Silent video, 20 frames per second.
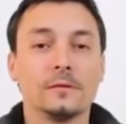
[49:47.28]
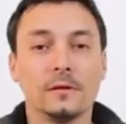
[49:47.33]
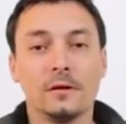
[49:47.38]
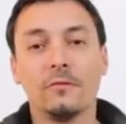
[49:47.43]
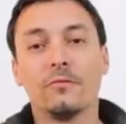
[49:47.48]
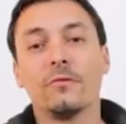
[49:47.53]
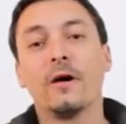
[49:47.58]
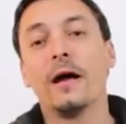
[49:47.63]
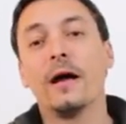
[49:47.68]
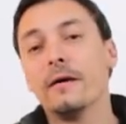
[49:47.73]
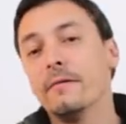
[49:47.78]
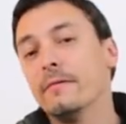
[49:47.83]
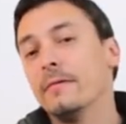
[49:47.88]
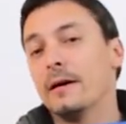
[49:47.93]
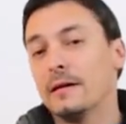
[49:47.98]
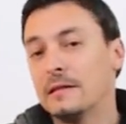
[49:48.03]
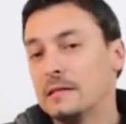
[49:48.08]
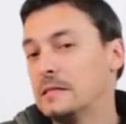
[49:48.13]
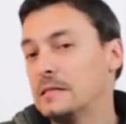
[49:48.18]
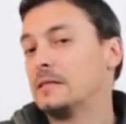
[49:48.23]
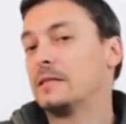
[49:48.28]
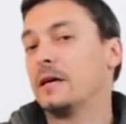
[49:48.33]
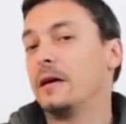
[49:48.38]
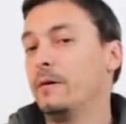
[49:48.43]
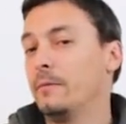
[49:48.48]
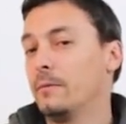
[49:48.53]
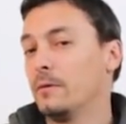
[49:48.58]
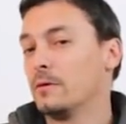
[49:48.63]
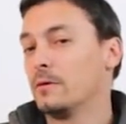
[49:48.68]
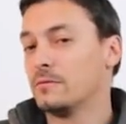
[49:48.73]
arrive at the
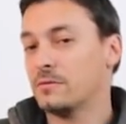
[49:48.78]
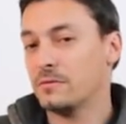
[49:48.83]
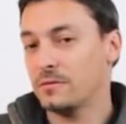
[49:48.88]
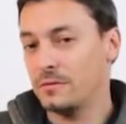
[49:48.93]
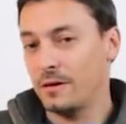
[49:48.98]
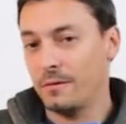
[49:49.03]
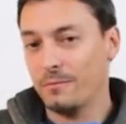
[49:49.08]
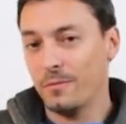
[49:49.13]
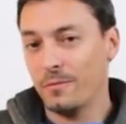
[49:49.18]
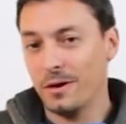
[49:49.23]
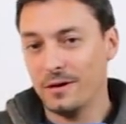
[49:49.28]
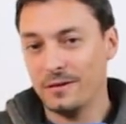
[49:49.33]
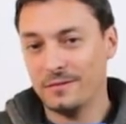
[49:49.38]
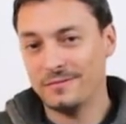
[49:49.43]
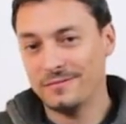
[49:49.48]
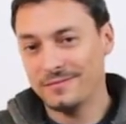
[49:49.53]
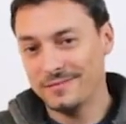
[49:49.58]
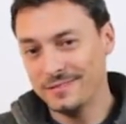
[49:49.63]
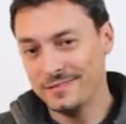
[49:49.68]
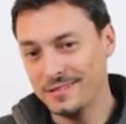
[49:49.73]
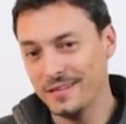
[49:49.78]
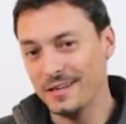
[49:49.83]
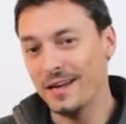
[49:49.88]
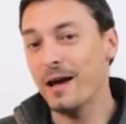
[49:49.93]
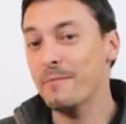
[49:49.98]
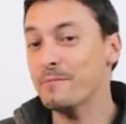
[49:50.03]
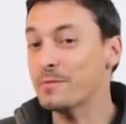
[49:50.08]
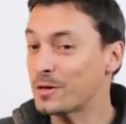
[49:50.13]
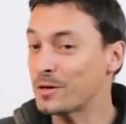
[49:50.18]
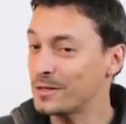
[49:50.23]
table, someone say,
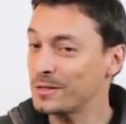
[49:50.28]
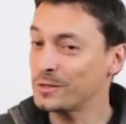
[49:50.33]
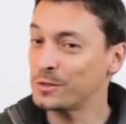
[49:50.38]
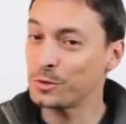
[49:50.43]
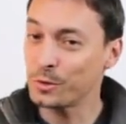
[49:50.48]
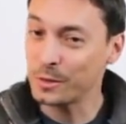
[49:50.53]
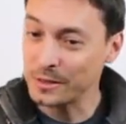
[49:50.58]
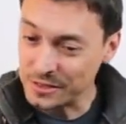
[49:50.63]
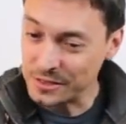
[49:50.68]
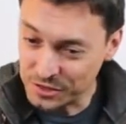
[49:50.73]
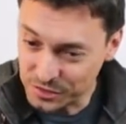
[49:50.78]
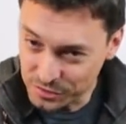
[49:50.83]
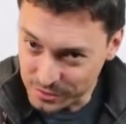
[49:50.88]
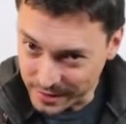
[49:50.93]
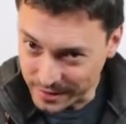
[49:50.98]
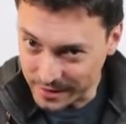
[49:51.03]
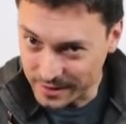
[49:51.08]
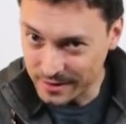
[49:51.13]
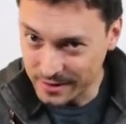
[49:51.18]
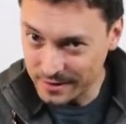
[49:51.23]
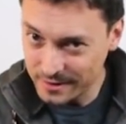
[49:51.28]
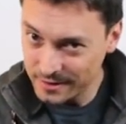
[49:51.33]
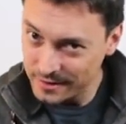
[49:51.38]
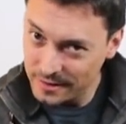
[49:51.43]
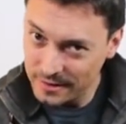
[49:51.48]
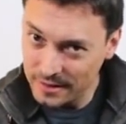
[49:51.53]
I'm going to do a trick.